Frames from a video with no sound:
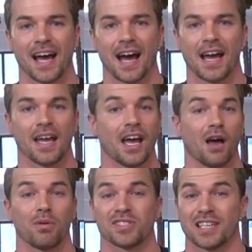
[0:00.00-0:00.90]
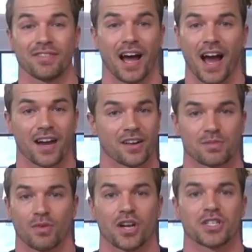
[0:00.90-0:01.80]
high, elbows even higher
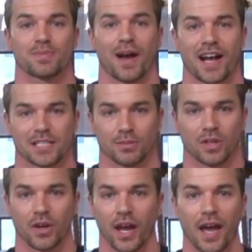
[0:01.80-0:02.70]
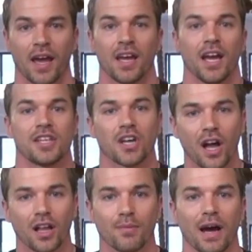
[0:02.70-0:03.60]
as much as possible, okay? It's
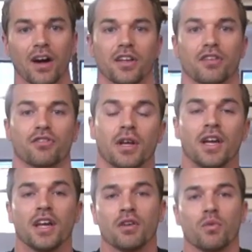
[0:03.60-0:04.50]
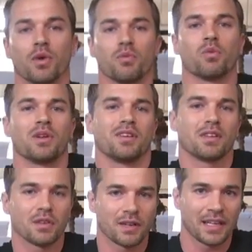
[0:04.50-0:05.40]
all about what
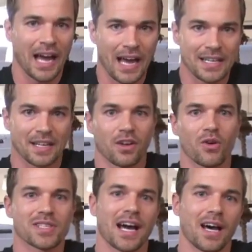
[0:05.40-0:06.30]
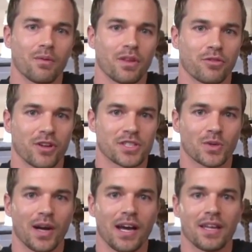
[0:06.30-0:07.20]
kind of goes on with the front
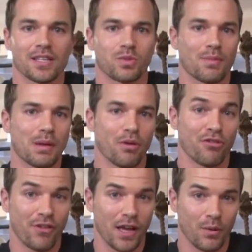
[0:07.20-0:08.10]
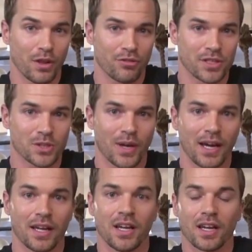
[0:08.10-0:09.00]
squat is why people fail with the front
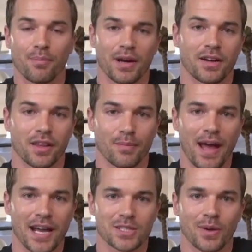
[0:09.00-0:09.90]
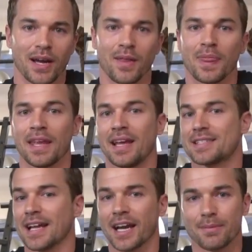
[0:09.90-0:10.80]
squat compared to their back squat.
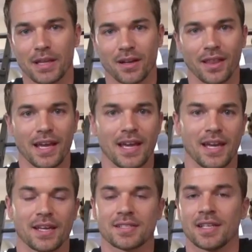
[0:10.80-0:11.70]
It's not gonna be their legs,